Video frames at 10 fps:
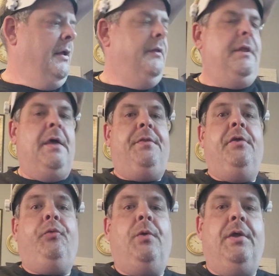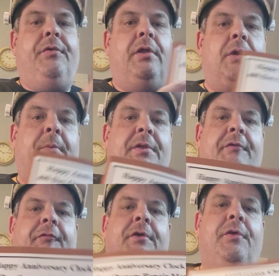Now this one is a little bit
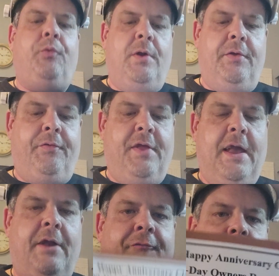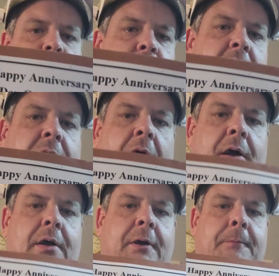different. This one is the anniversary
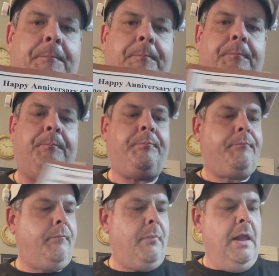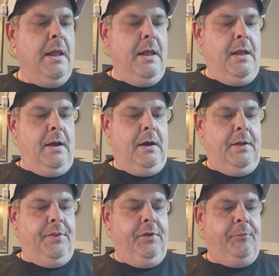clock.
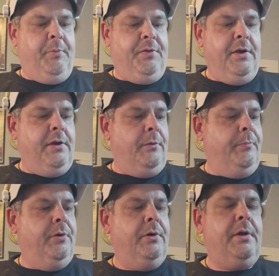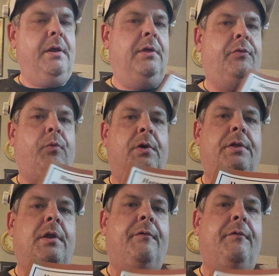This particular book is one that